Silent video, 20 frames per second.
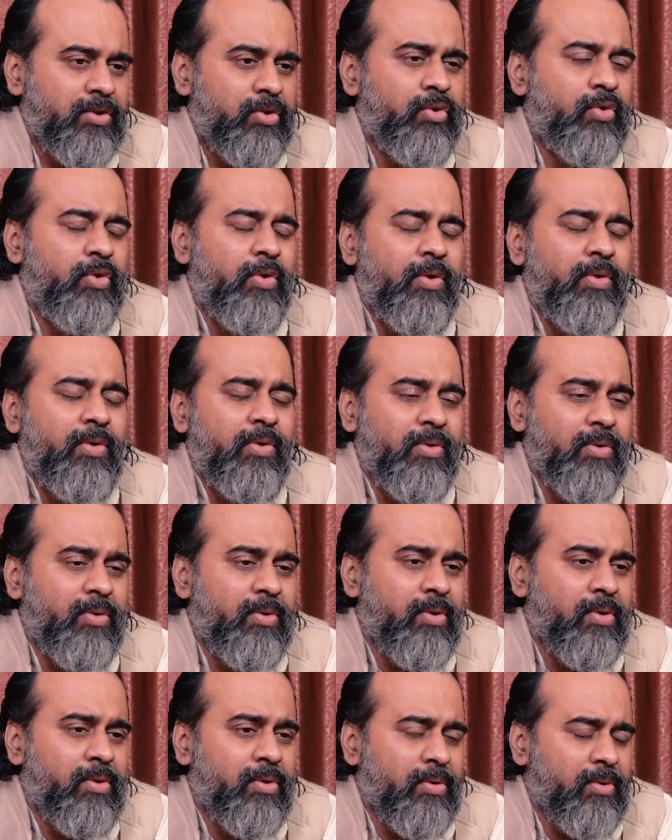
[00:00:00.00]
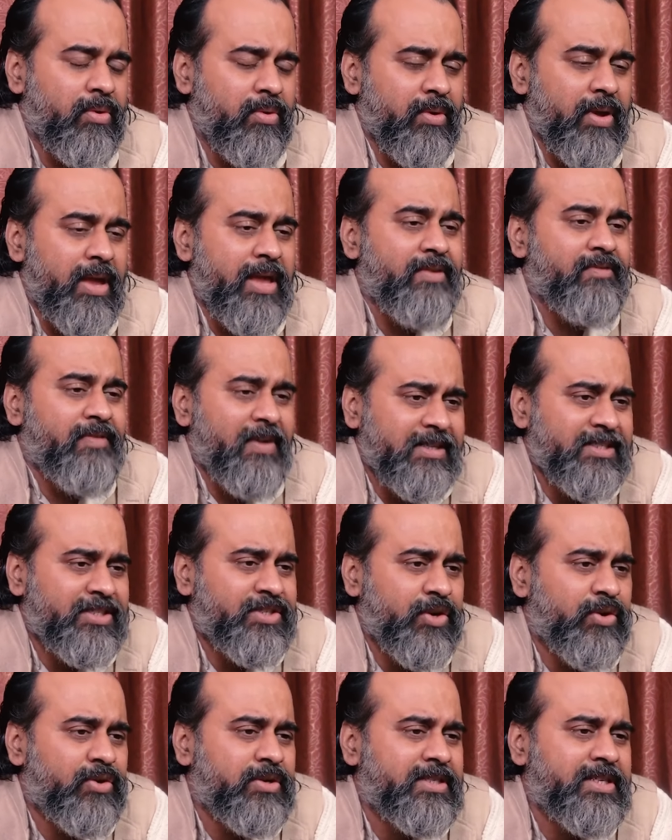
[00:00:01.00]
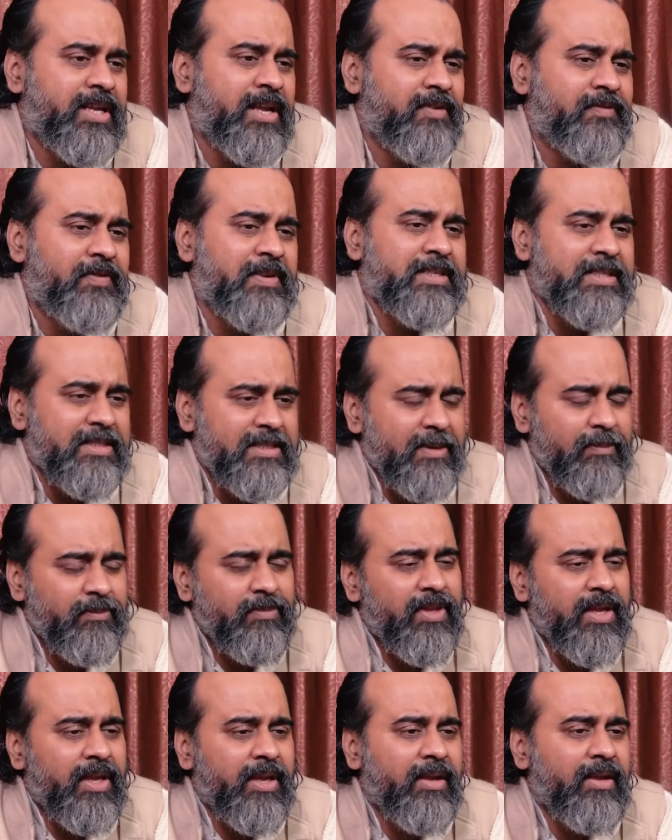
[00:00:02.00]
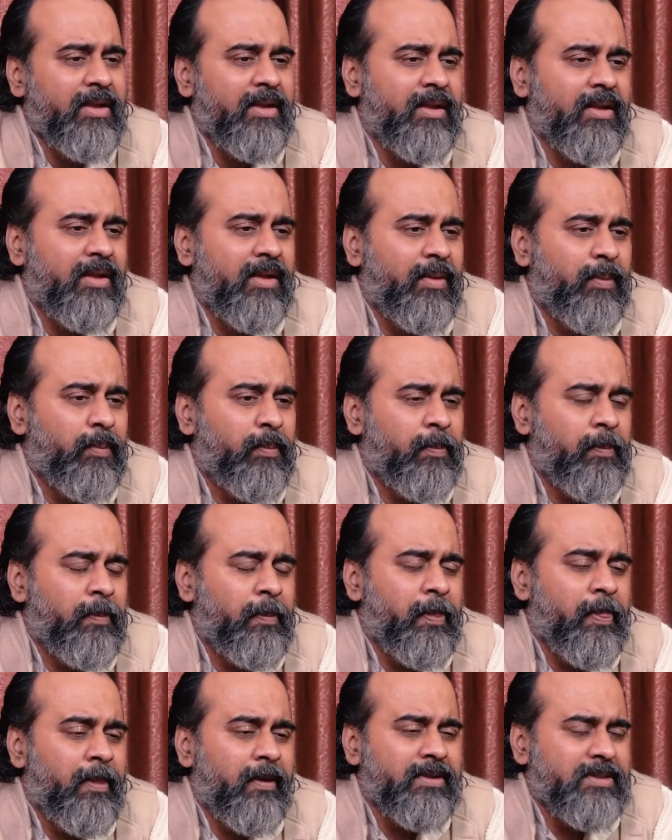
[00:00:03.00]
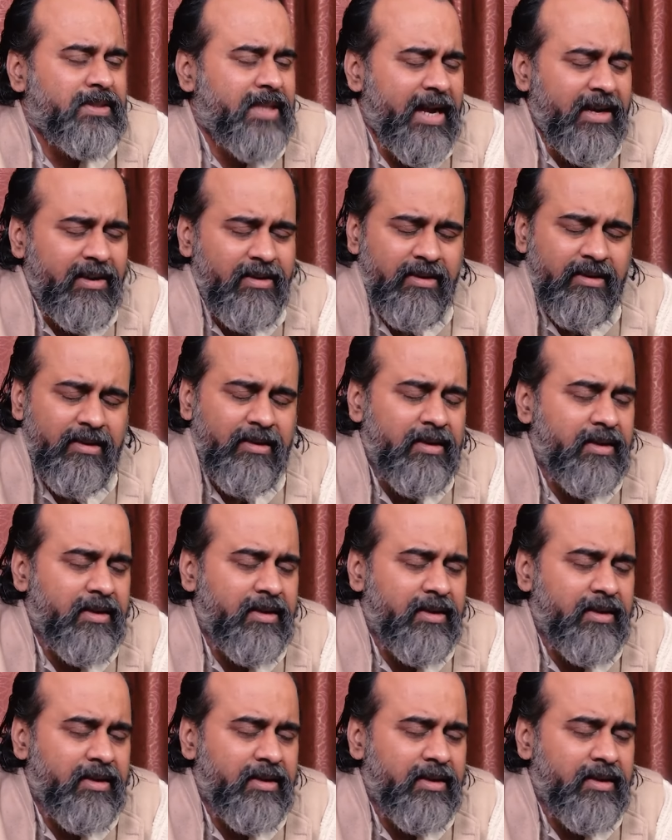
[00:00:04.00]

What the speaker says: to invest yourself in something that